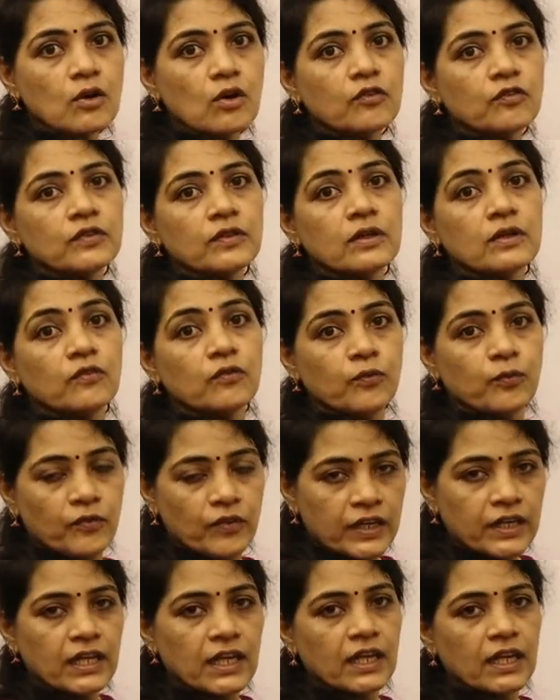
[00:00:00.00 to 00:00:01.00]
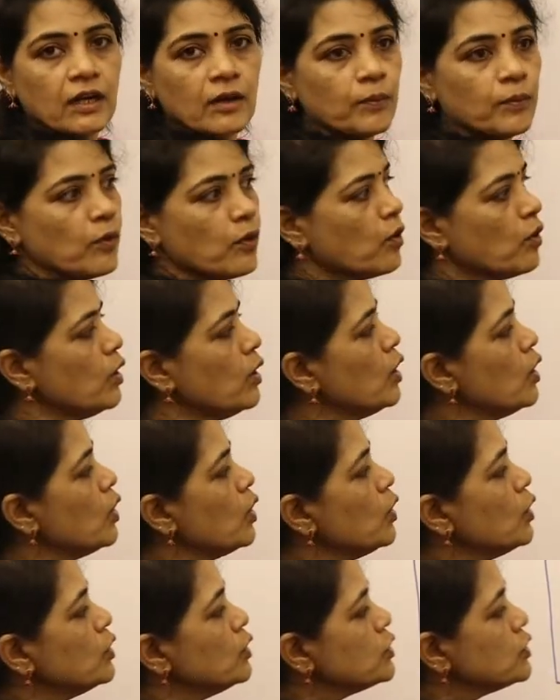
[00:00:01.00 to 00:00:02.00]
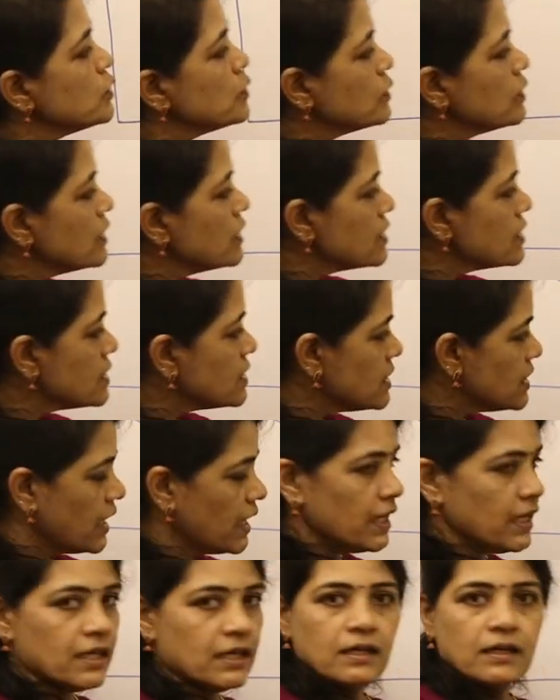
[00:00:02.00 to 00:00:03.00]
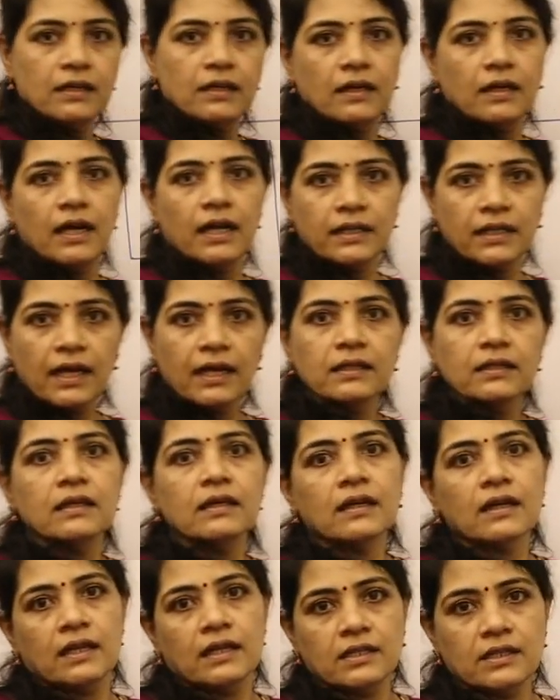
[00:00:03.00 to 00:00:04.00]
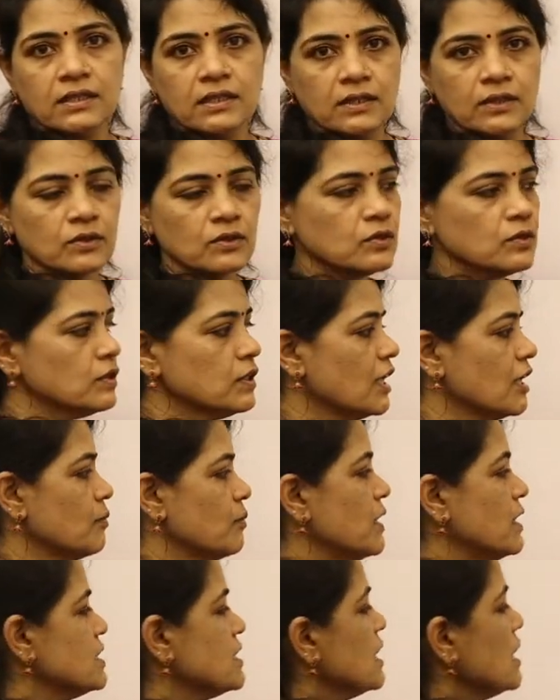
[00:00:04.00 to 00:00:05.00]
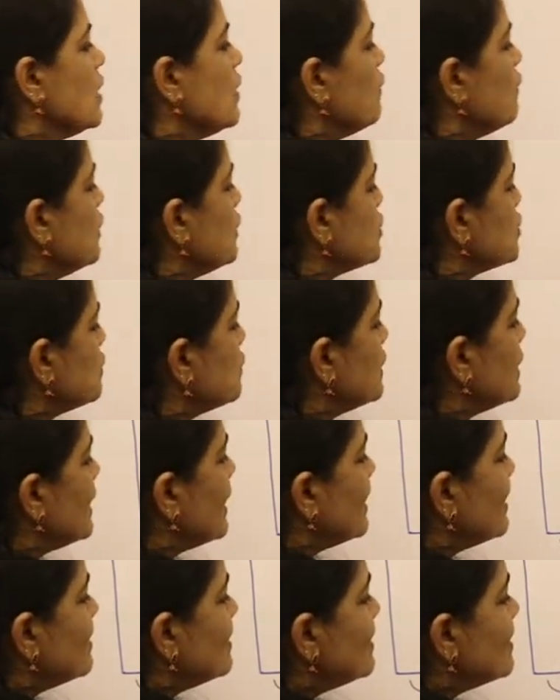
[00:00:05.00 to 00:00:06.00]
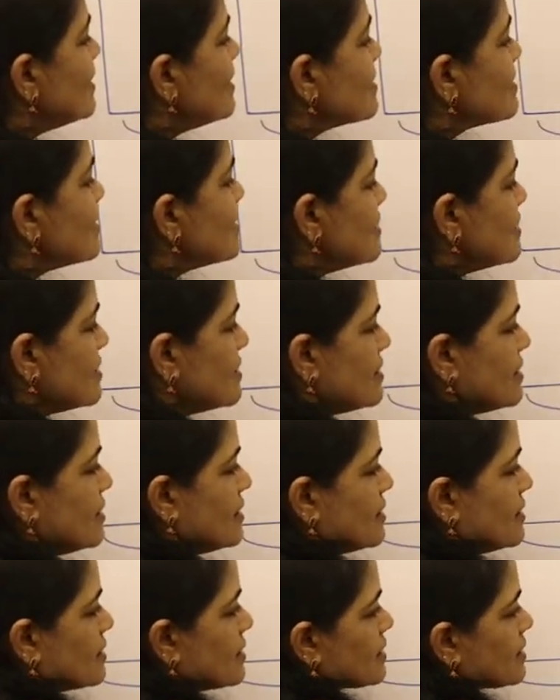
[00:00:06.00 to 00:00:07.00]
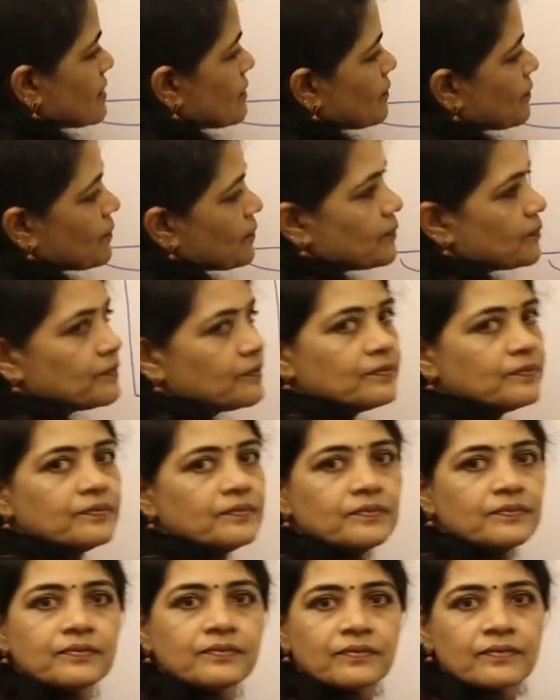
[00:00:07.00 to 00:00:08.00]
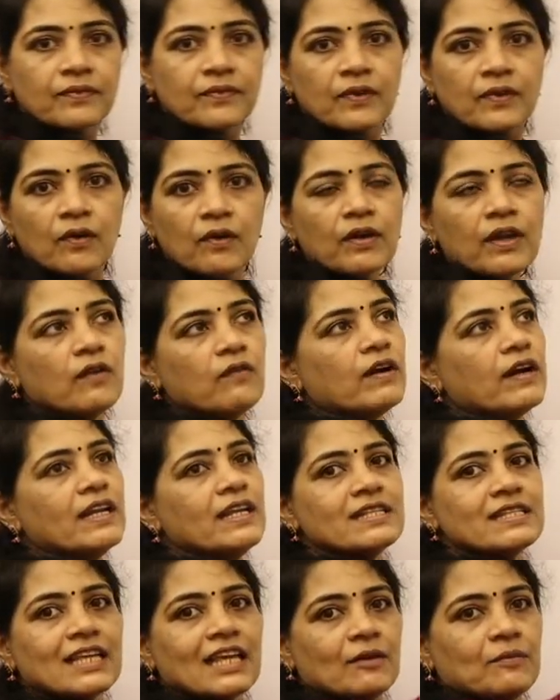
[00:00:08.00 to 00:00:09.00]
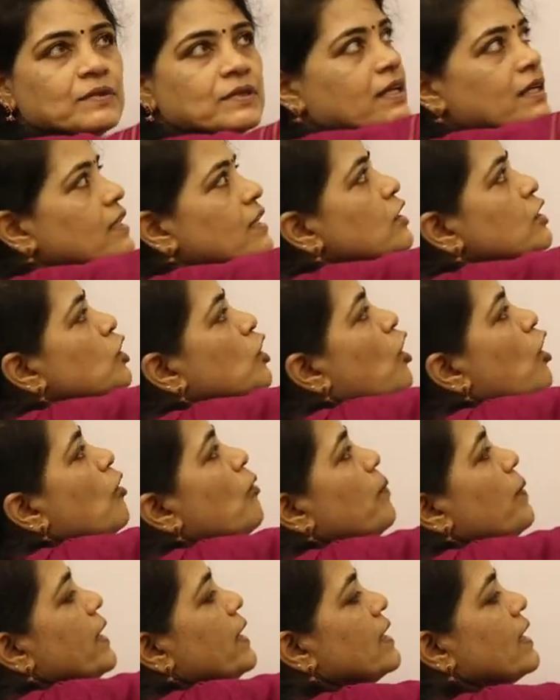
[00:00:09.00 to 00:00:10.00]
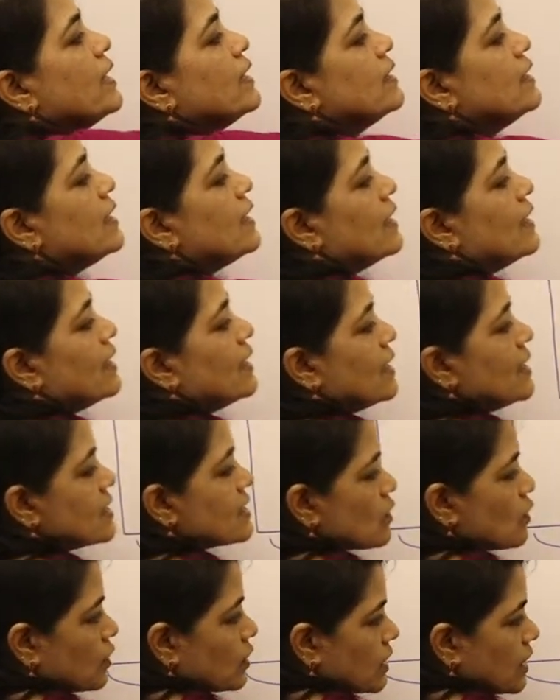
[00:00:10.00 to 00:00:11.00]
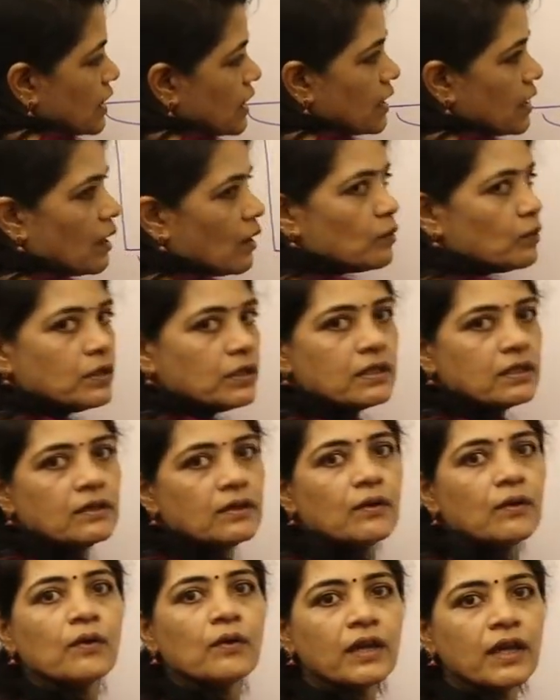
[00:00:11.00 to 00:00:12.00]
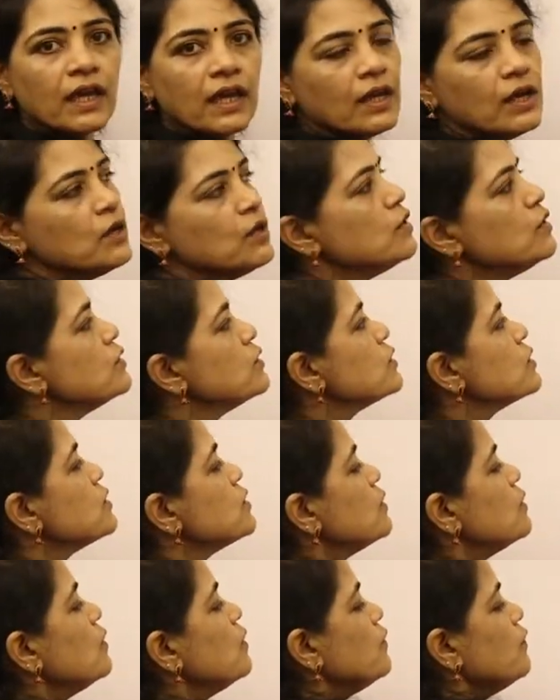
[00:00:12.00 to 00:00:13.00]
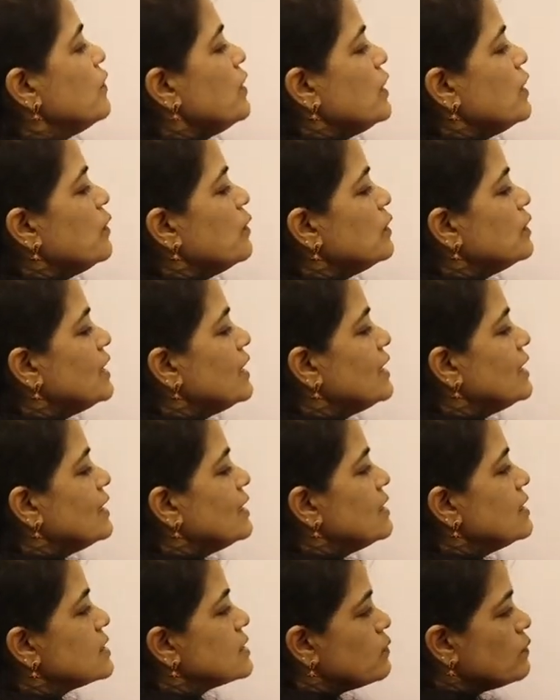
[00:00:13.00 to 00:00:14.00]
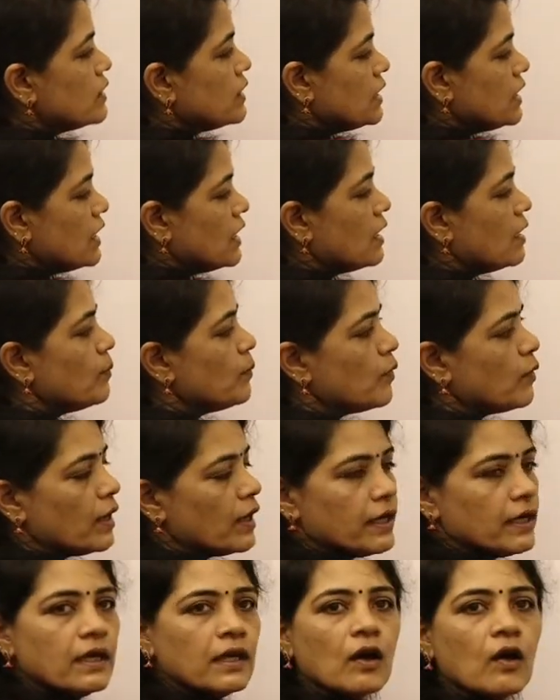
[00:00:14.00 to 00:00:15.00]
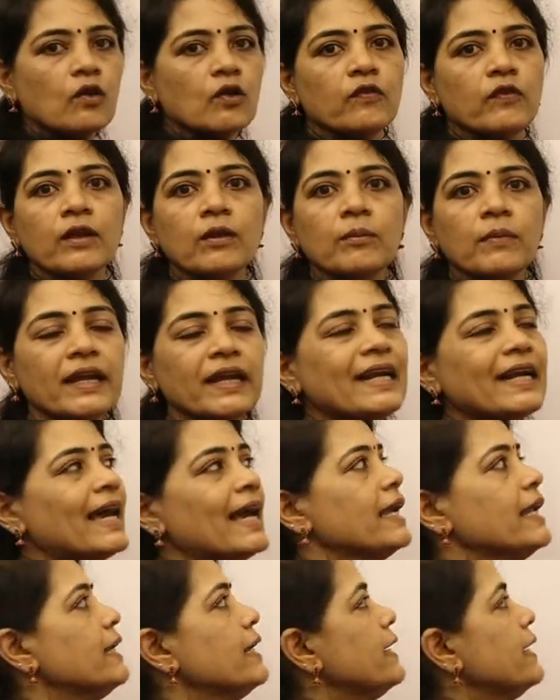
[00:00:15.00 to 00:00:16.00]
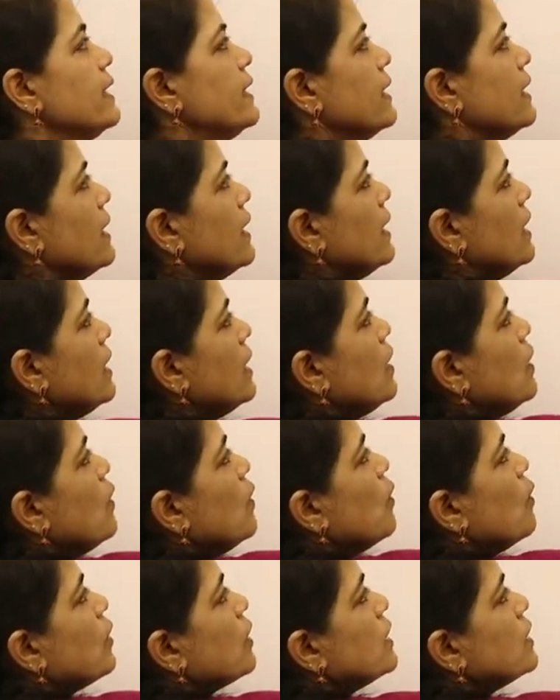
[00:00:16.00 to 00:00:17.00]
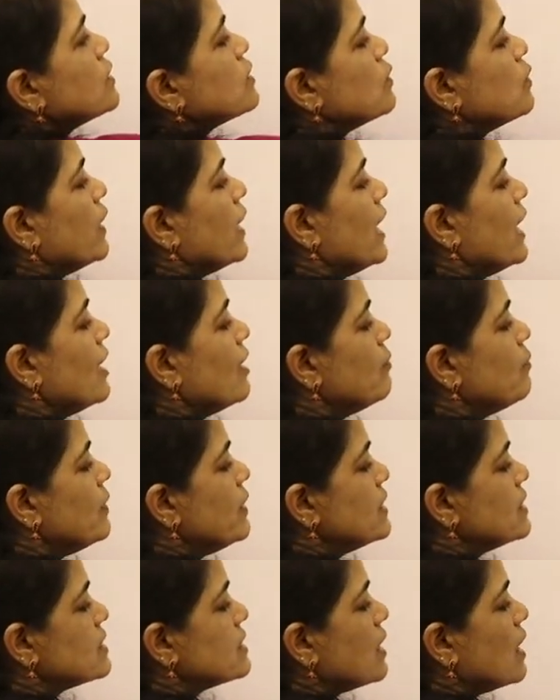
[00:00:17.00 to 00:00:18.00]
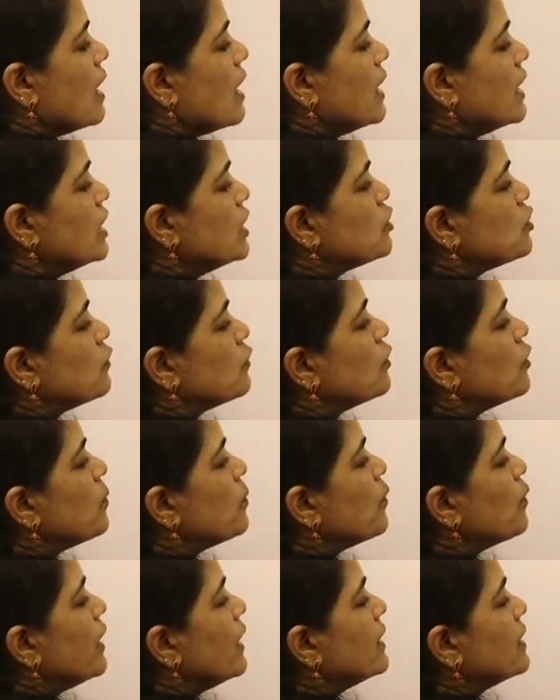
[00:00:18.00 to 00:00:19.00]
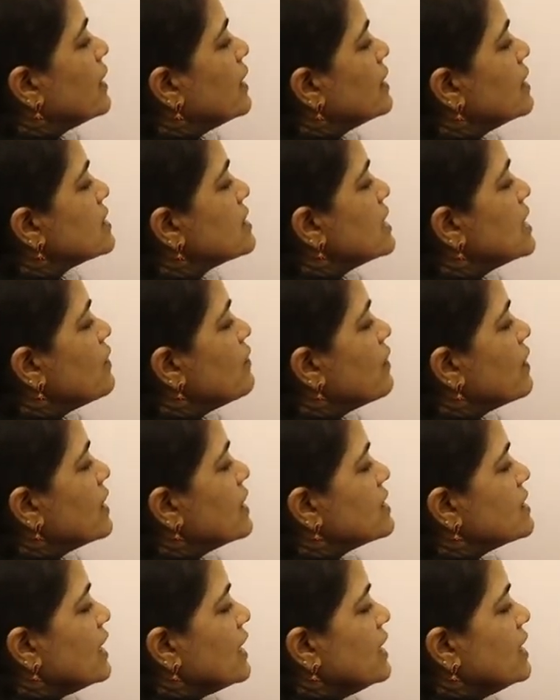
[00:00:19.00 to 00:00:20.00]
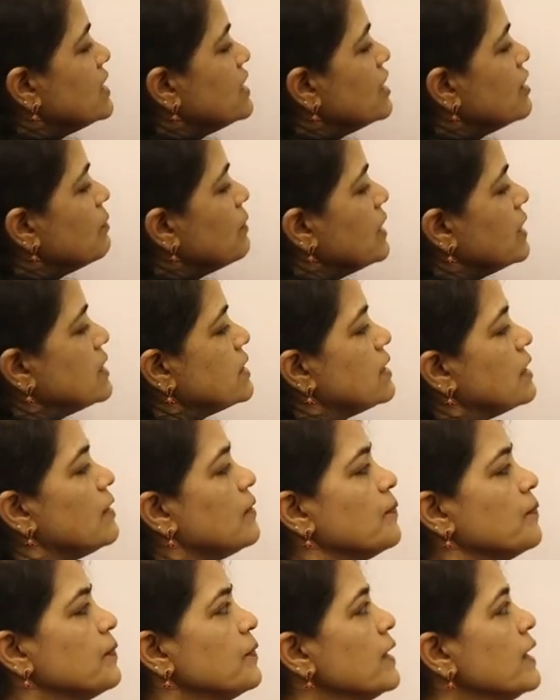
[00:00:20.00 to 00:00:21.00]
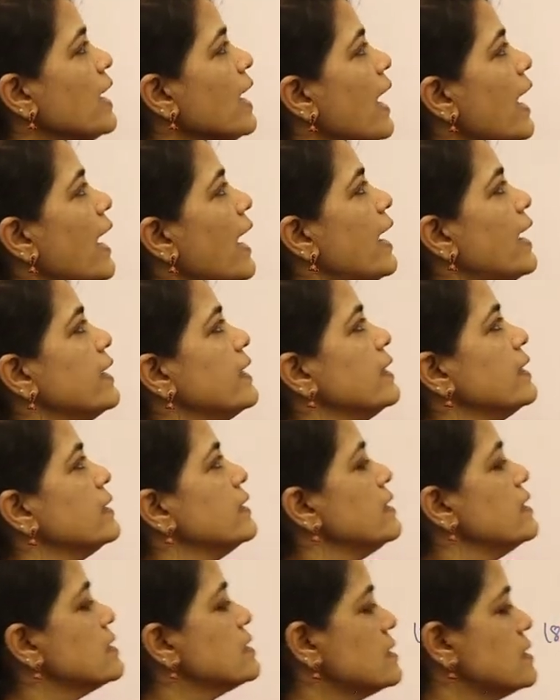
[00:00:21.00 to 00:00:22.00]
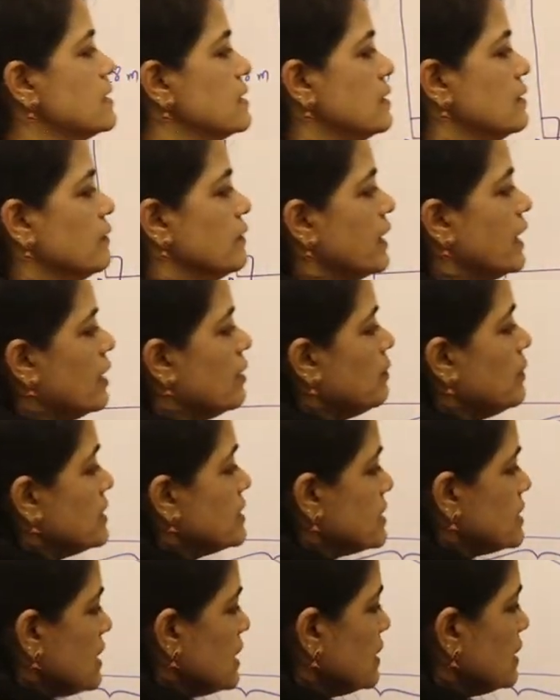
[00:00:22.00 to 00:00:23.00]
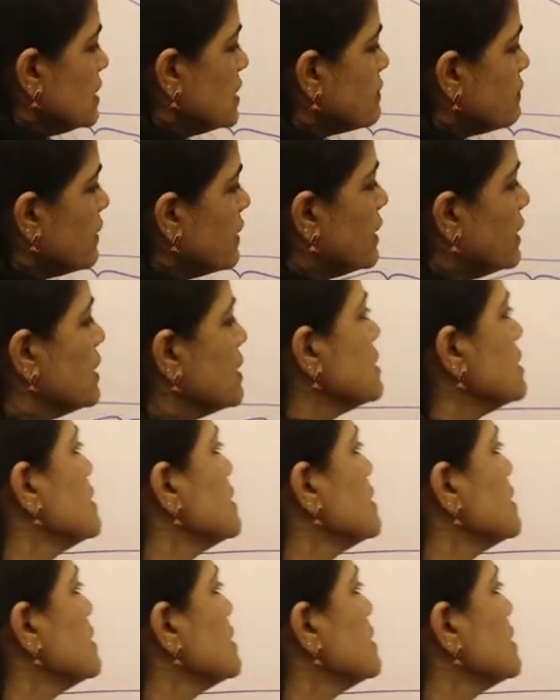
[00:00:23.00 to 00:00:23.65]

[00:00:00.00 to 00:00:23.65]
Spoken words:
of the vertical pole to the stake at the other end? So that means we should get this distance. Okay, one is kept at the top and the other end is on the ground. Okay, so we know that this vertical pole and ground will make 90 degree. Okay, so AB is the height of the pole and that is given as 18 meter. And this can be C, this vertex